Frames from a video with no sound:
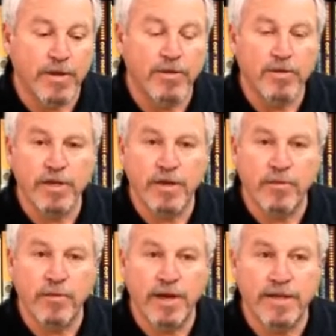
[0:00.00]
When you look
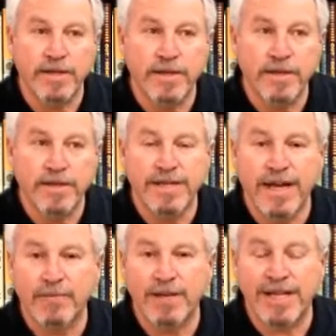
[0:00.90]
at what
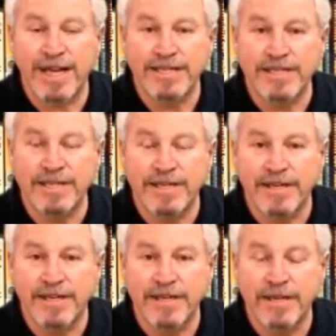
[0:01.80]
Tom Clancy
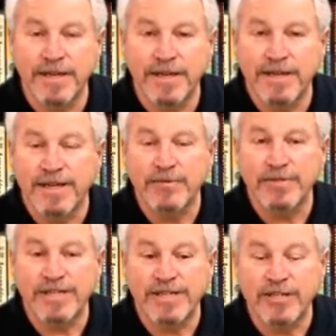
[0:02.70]
did, he
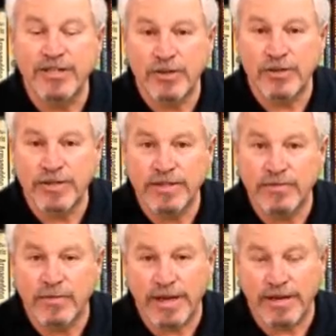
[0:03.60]
was an
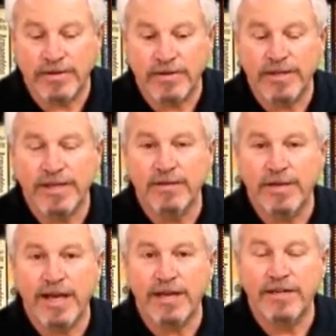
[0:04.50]
insurance writer. He
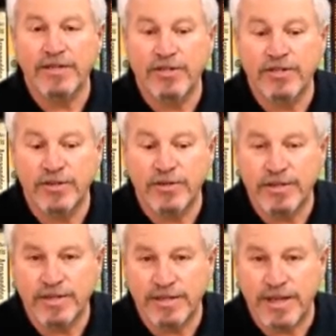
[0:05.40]
had an
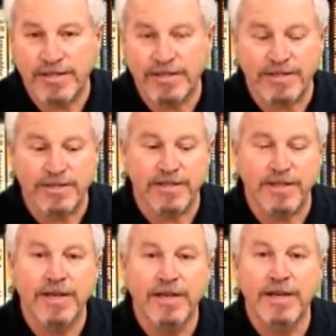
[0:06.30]
insurance agency.
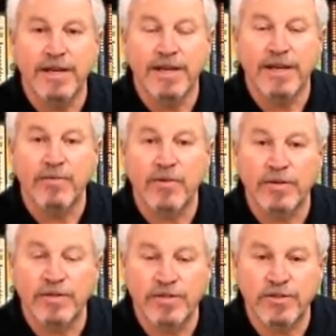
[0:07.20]
He
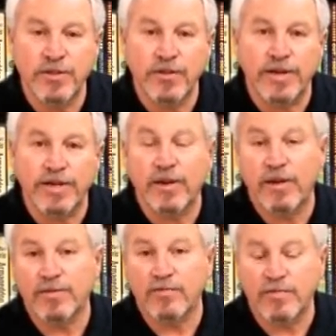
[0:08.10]
wrote a story
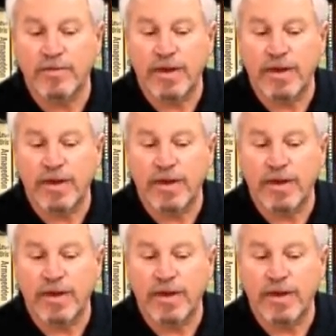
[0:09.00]
called